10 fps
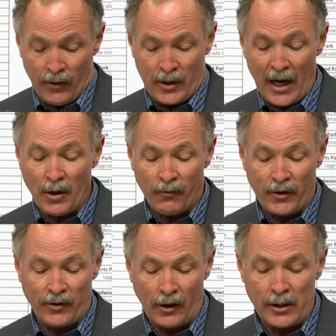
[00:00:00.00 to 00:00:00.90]
The 10-year
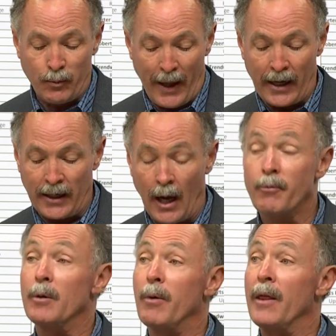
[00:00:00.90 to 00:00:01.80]
facilities plan
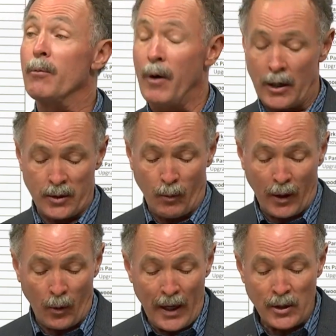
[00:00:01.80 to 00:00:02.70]
adopted by the Parks and
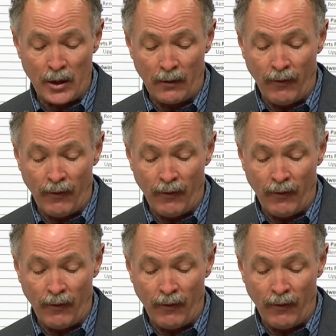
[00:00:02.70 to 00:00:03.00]
Recreation